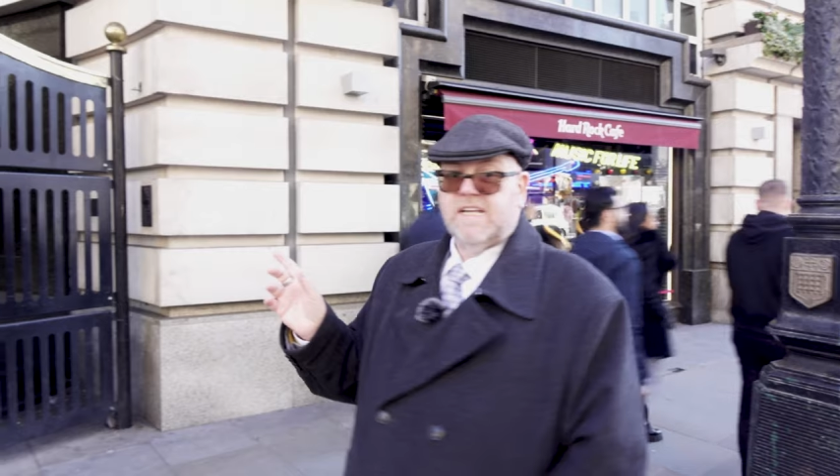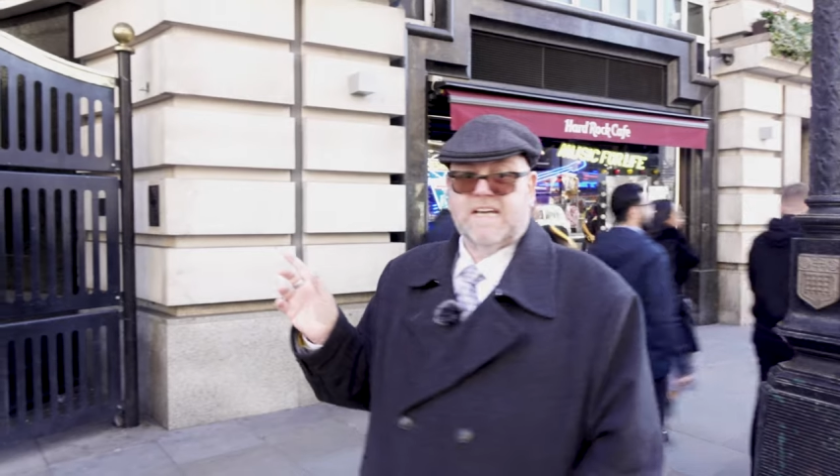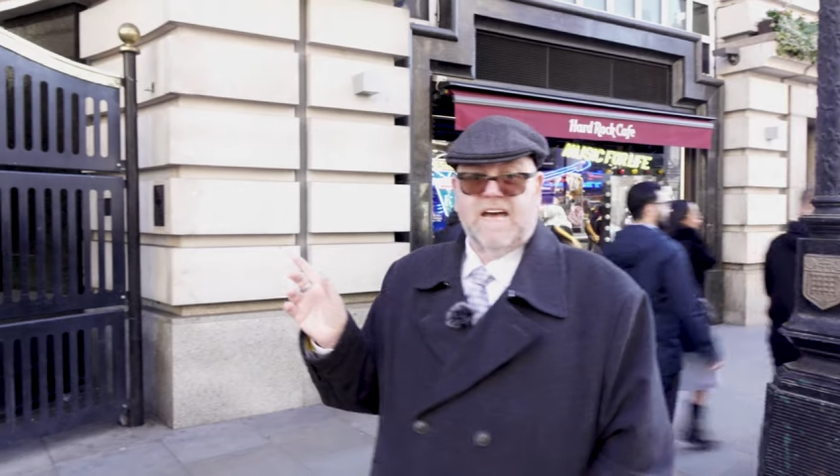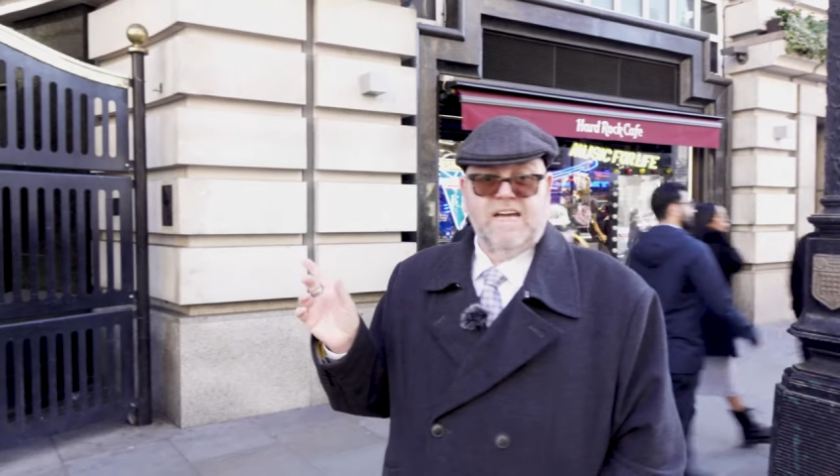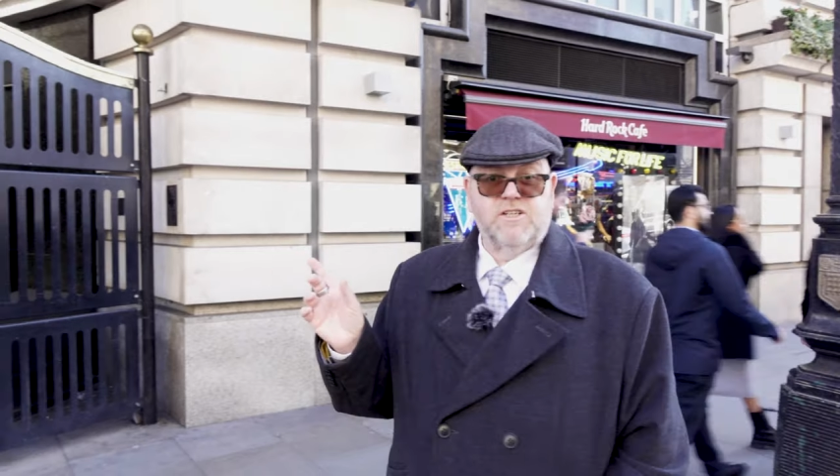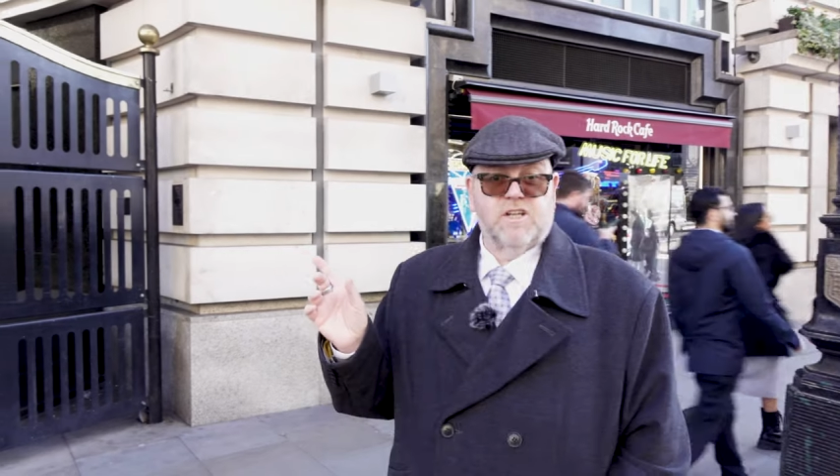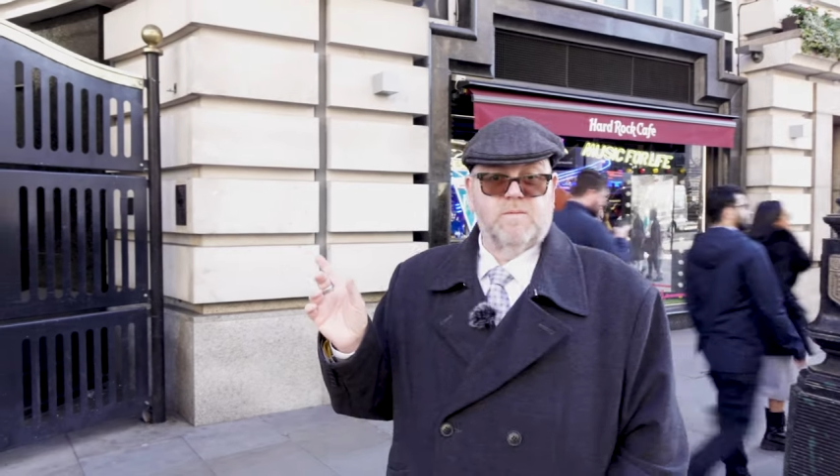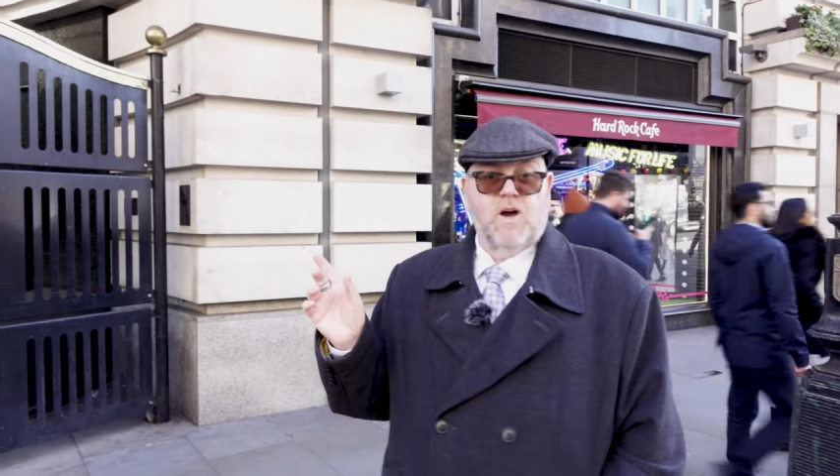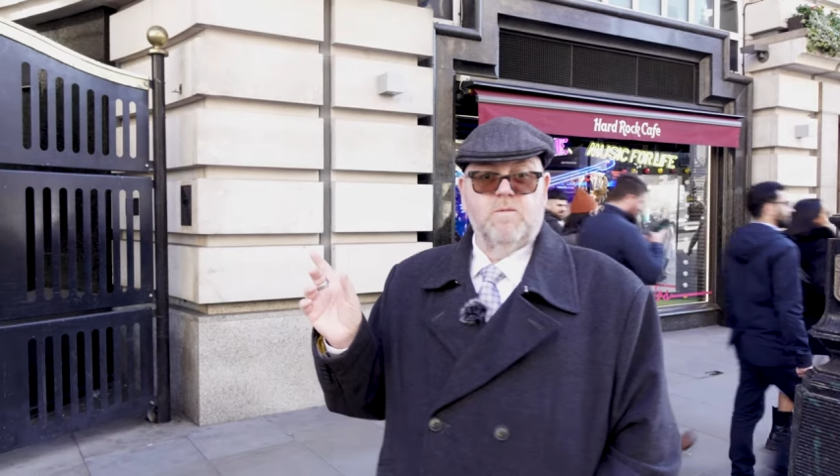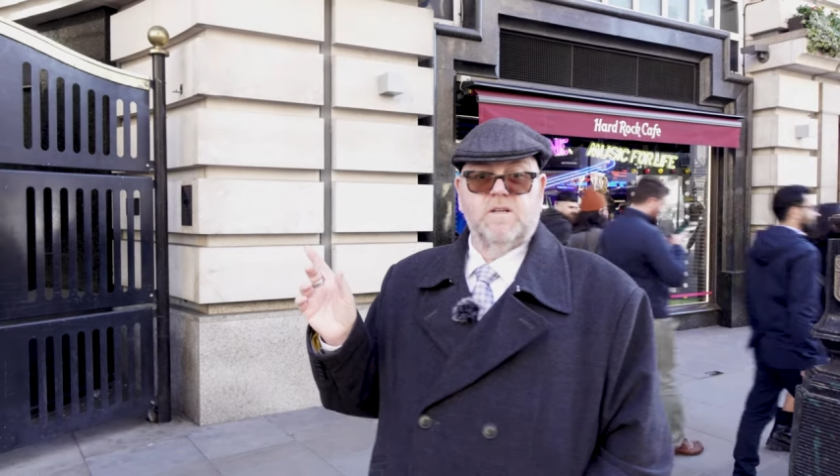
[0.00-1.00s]
the cage at the
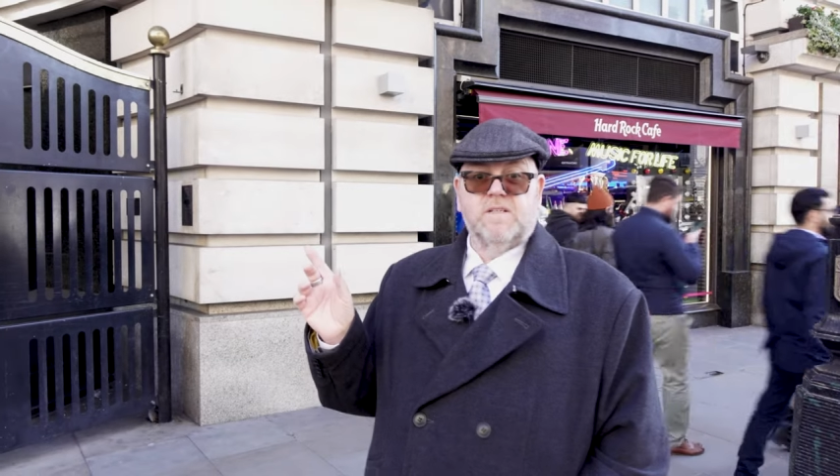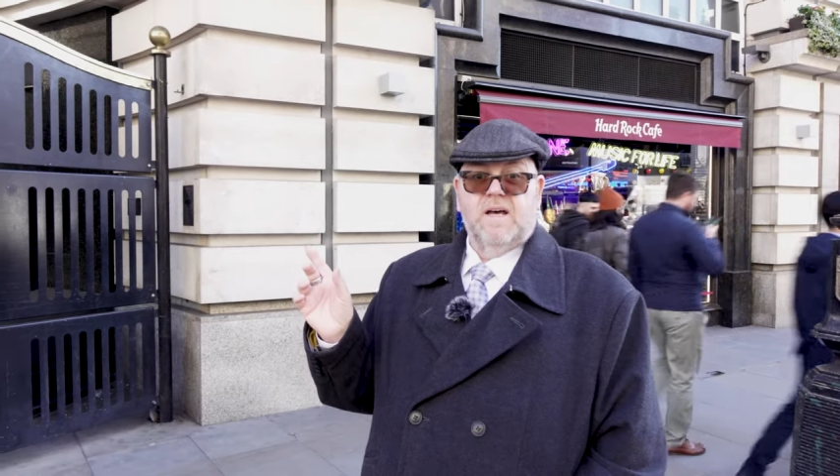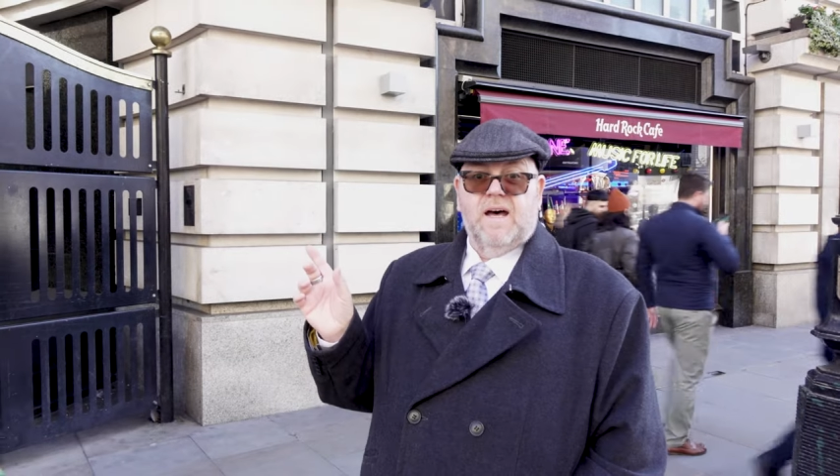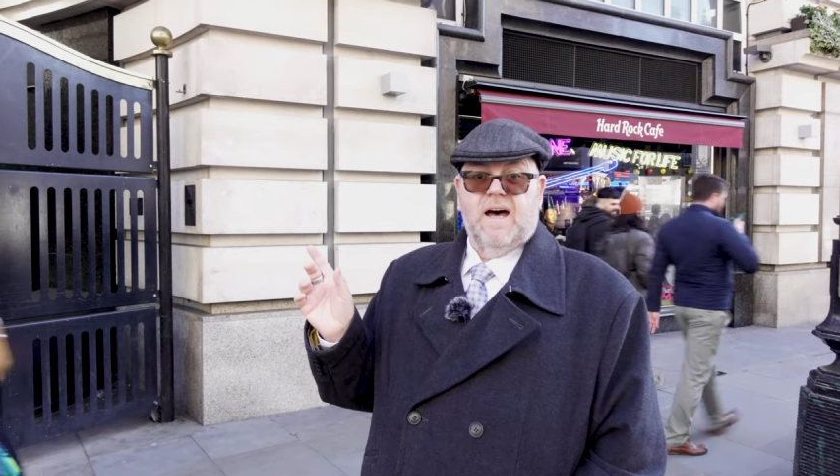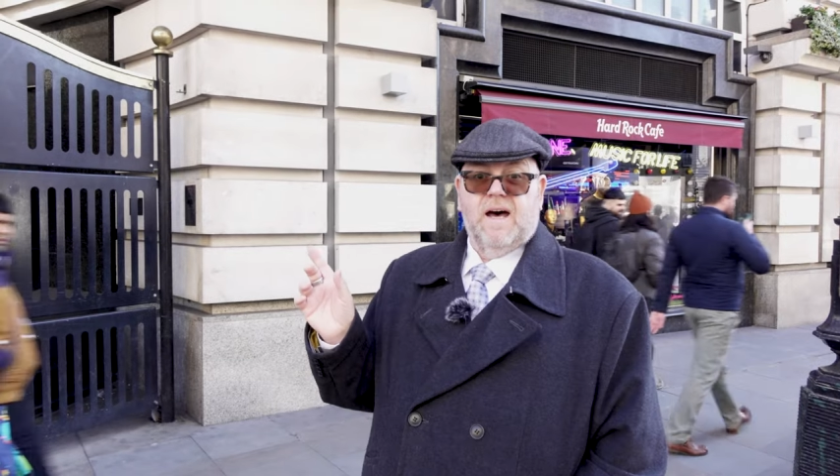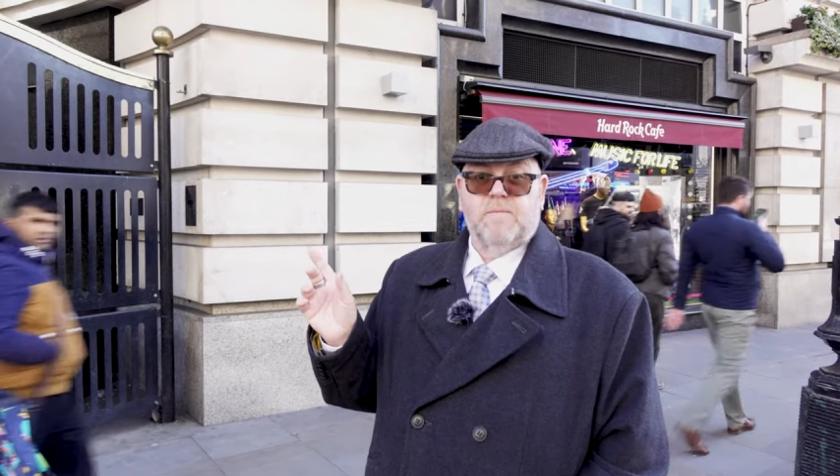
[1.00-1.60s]
moment uh,